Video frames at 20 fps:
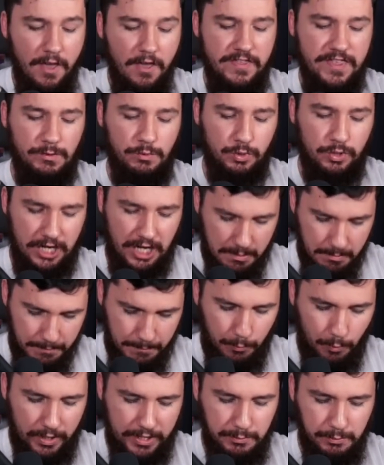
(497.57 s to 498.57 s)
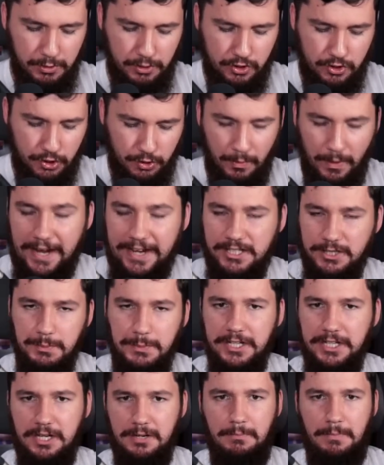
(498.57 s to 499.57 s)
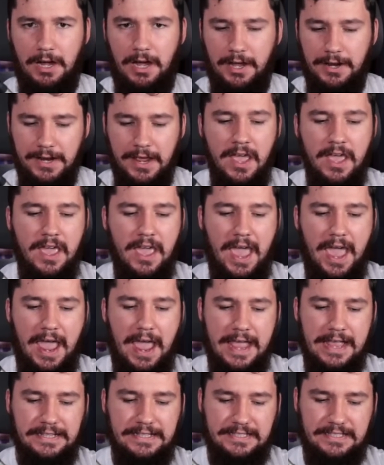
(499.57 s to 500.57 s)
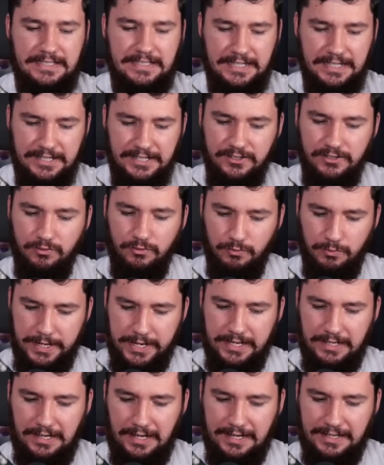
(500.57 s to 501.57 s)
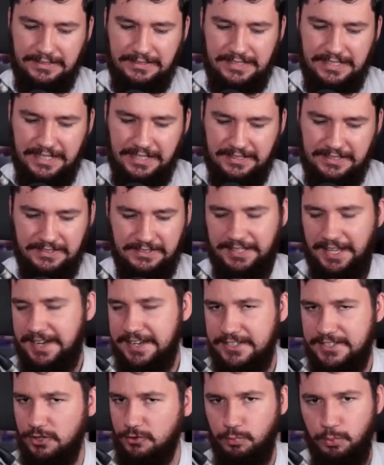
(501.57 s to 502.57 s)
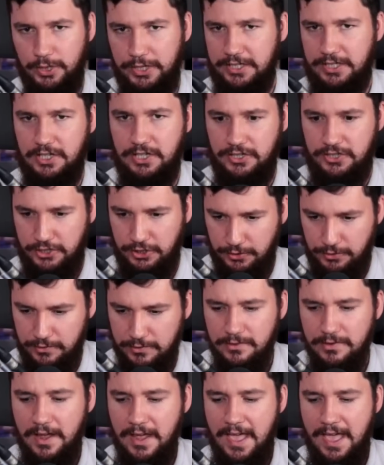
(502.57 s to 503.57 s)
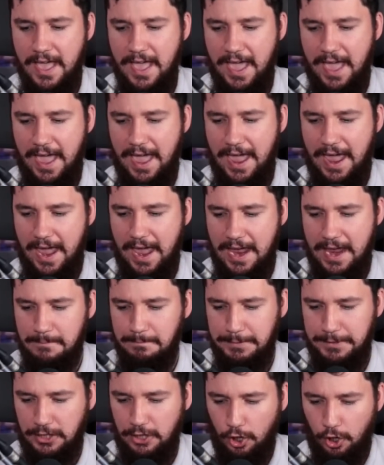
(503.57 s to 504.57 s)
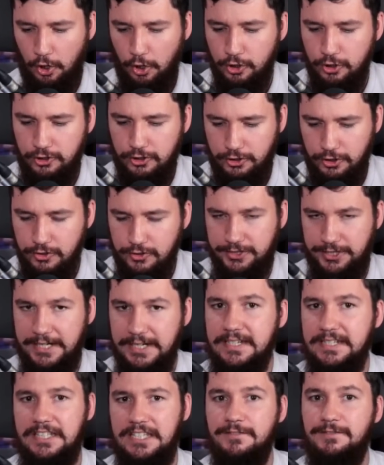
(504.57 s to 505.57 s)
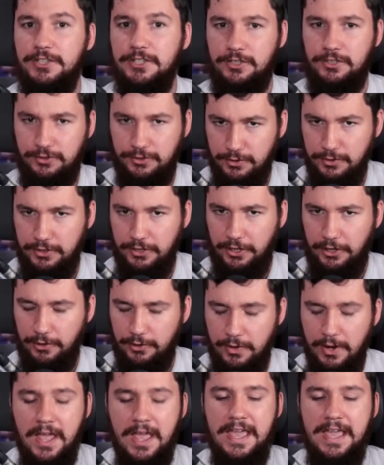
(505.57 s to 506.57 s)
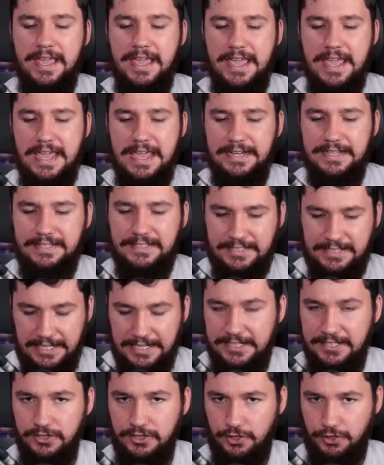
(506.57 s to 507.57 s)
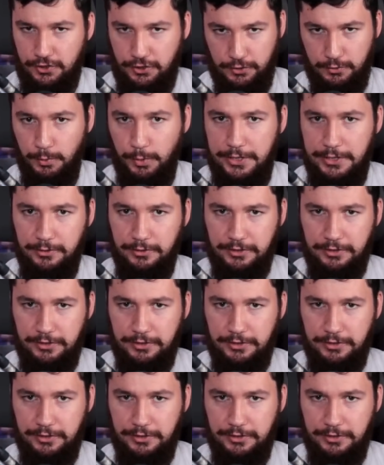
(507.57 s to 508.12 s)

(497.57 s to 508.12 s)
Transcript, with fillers: There will come a point where you try to run a command and didn't realize the extent of what it can do, and because you didn't give it sudo, it didn't destroy your